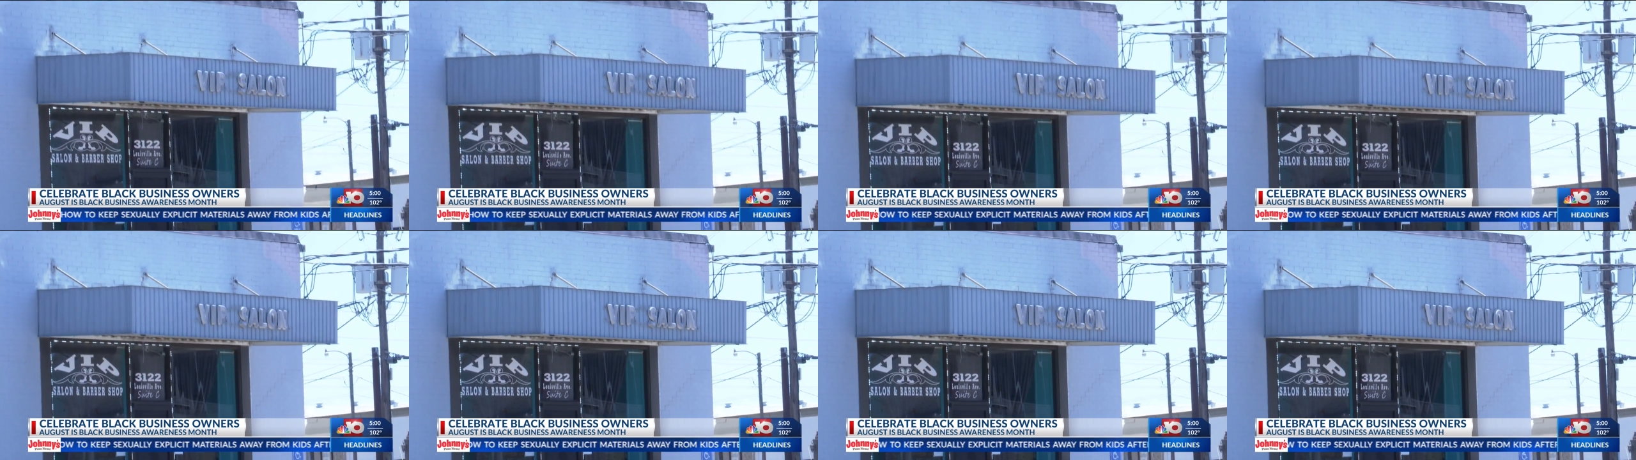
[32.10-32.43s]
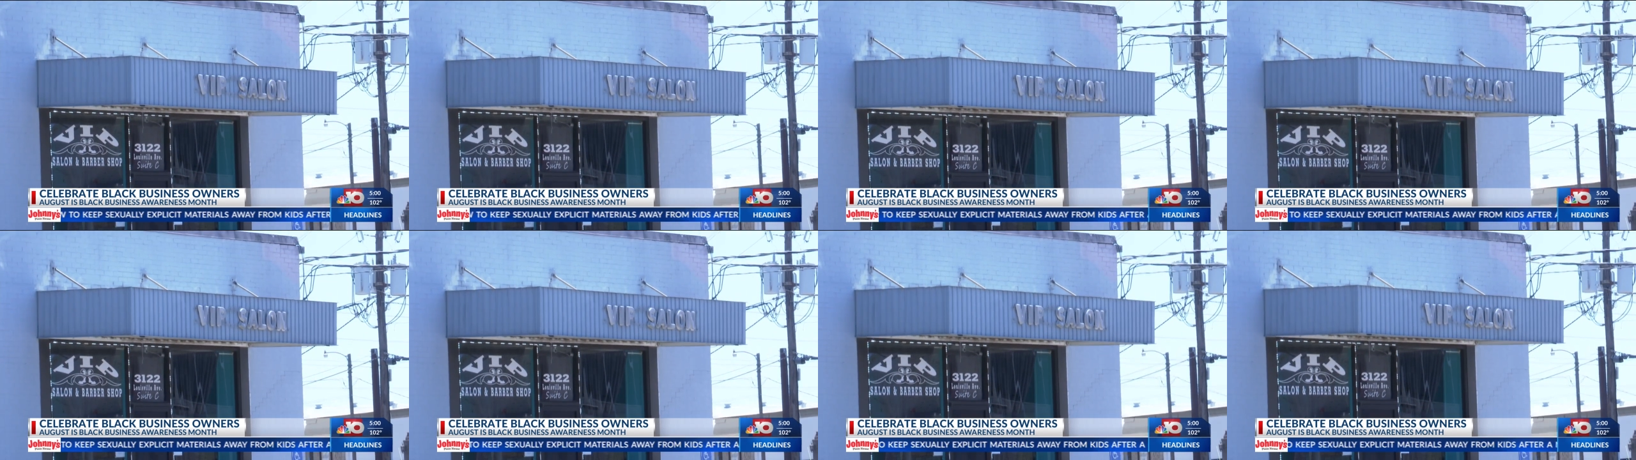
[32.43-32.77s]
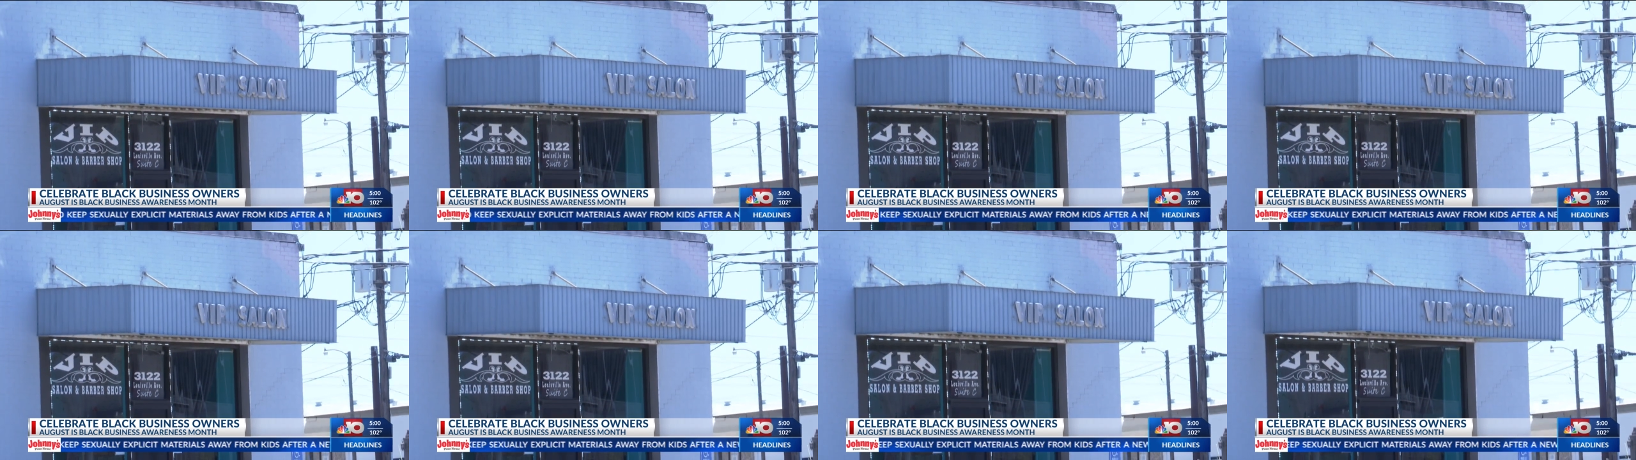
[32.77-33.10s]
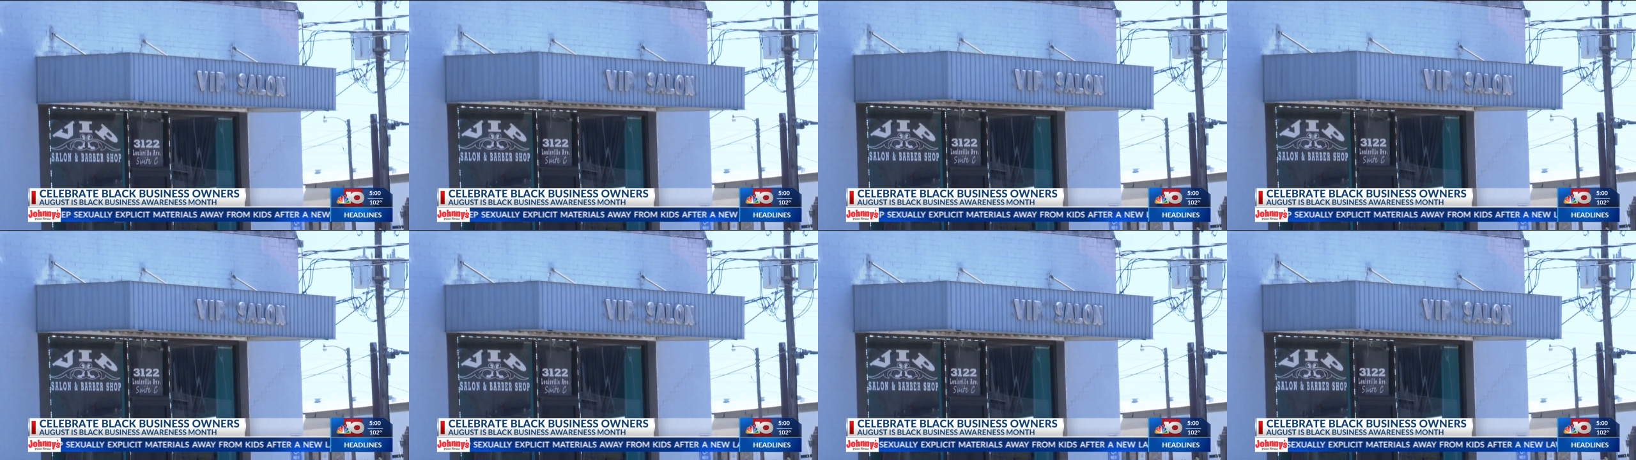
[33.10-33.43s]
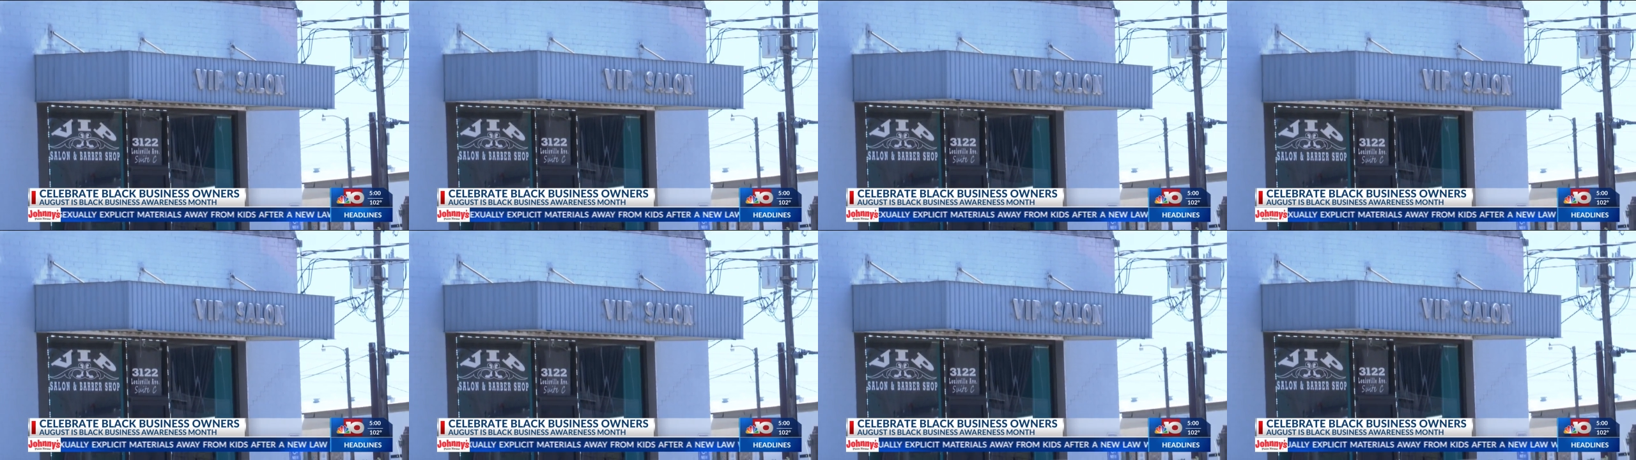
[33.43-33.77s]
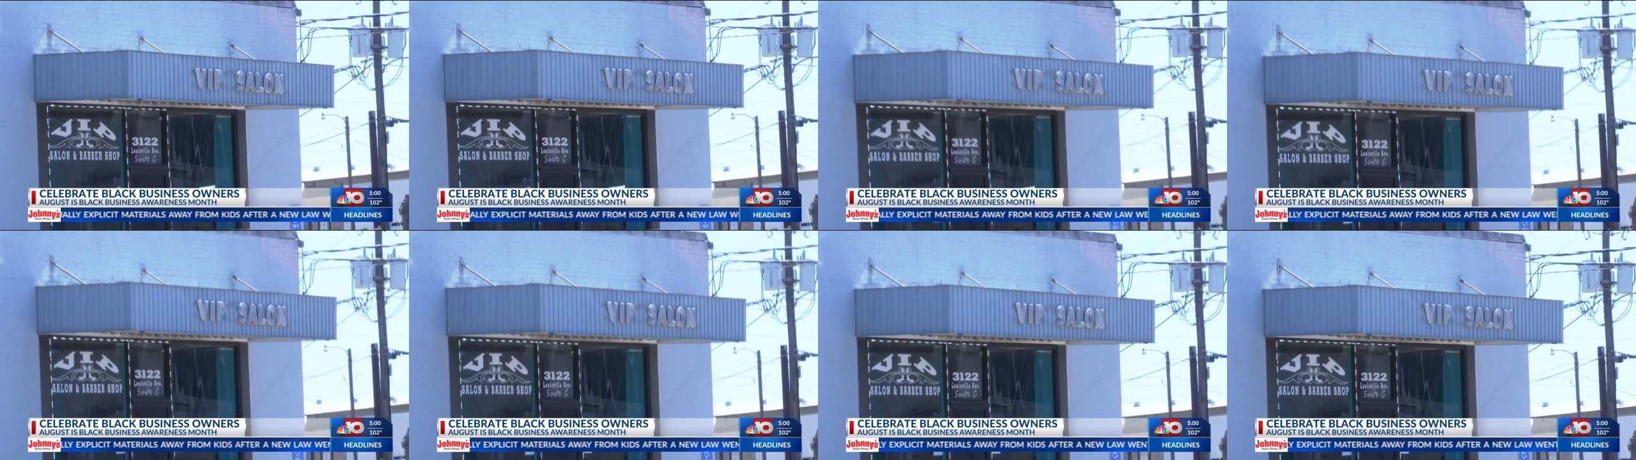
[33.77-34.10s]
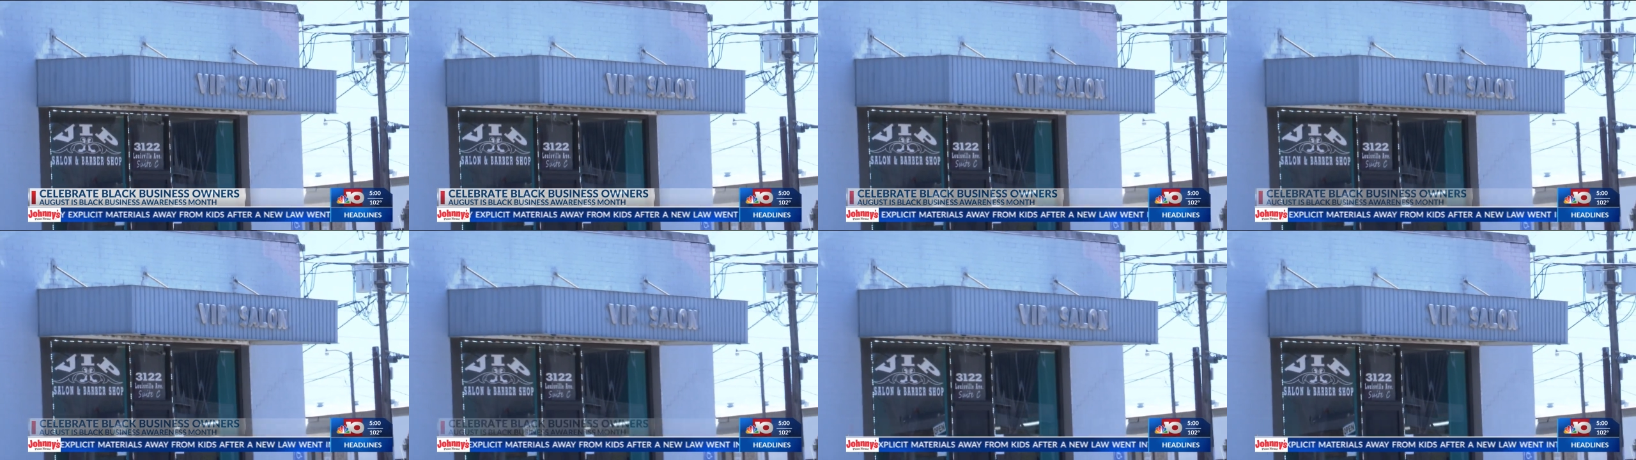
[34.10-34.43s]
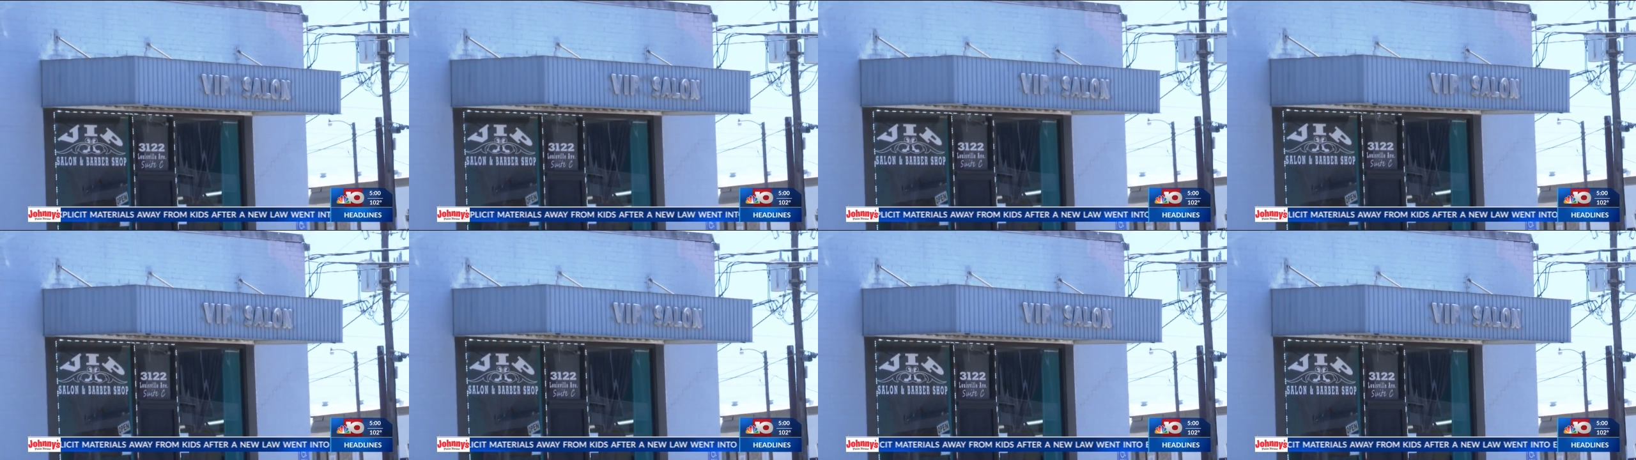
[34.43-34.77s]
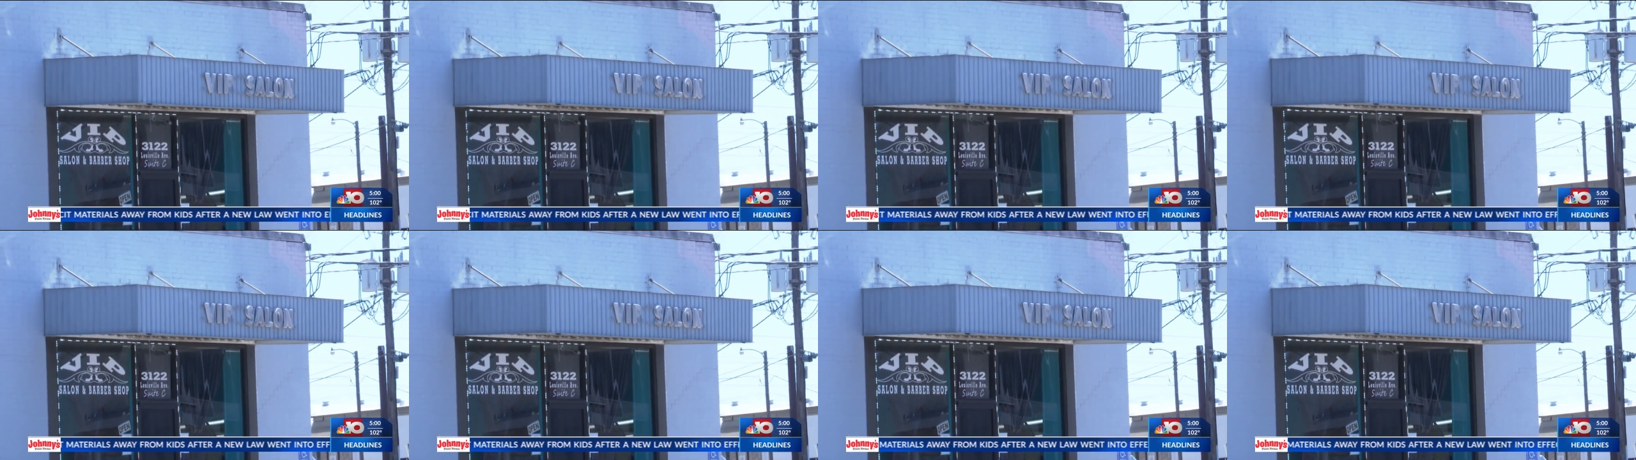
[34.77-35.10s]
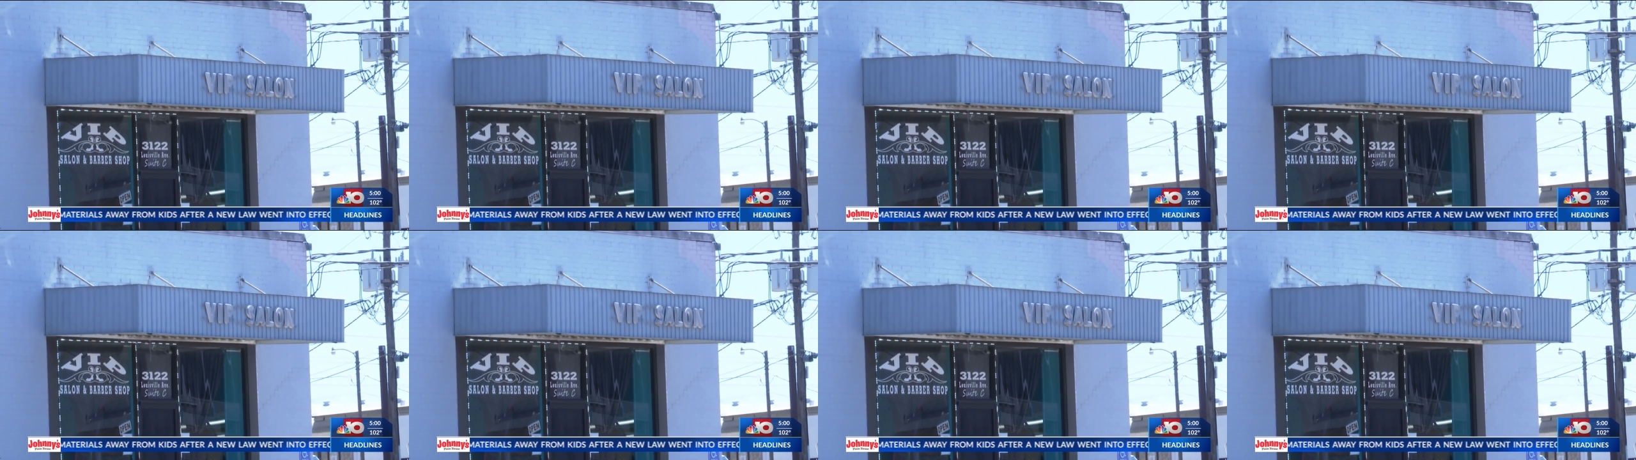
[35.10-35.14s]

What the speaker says: (no speaker visible)